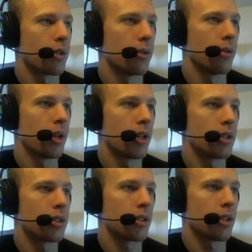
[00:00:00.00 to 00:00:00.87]

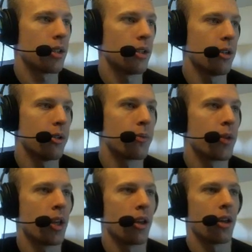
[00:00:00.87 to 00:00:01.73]
Right here.
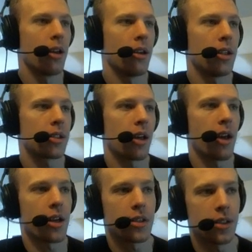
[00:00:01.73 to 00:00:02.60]
This guy
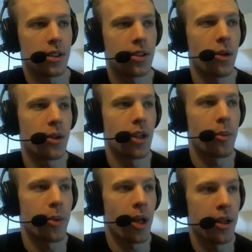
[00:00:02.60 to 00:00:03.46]
actually soaks
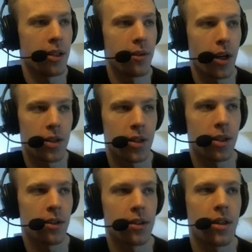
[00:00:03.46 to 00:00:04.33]
up any divine
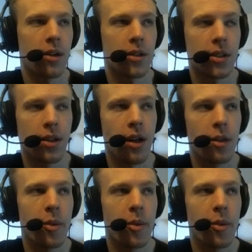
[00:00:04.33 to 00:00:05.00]
shields that are still on the